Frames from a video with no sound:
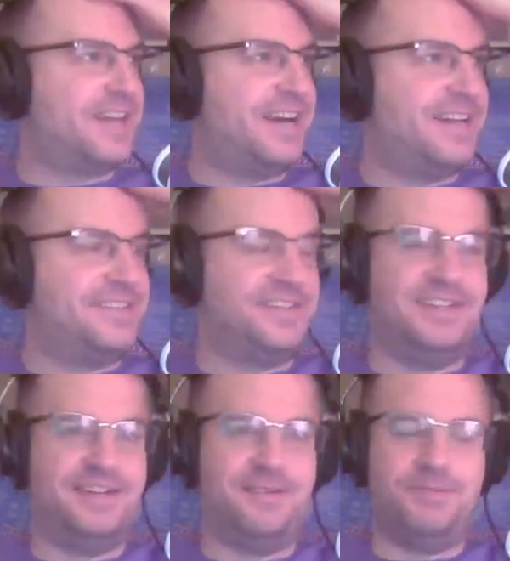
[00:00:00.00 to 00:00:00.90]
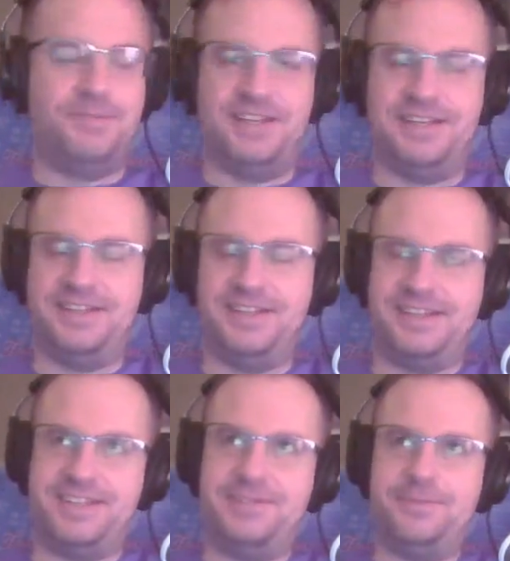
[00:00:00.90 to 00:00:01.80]
guys, I'm telling you,
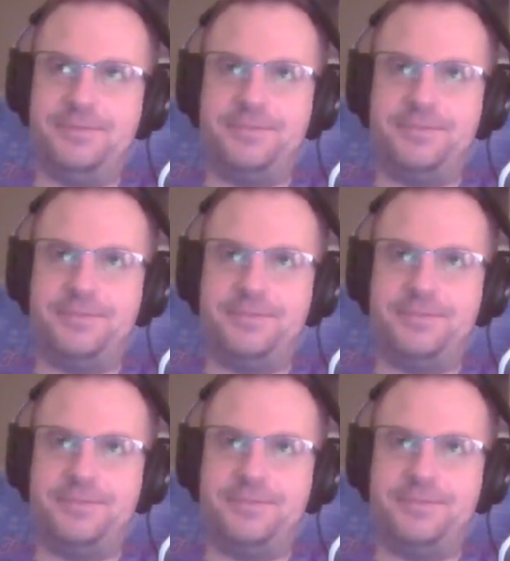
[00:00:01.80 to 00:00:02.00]
like, in terms of